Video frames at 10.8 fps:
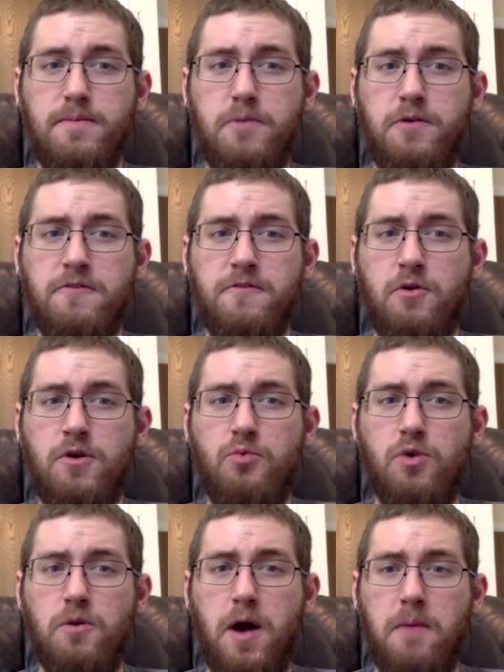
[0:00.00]
moving forward,
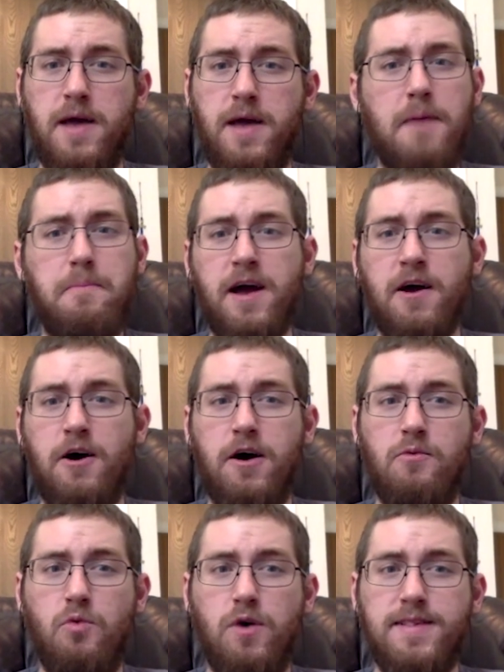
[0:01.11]
we'll probably hop back
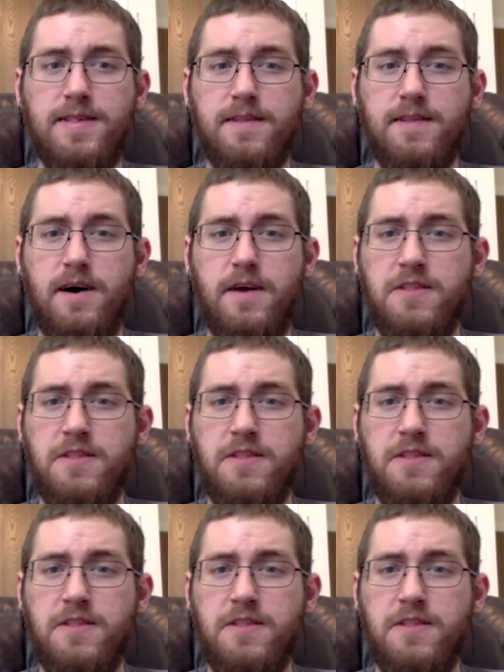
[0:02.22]
on once uh,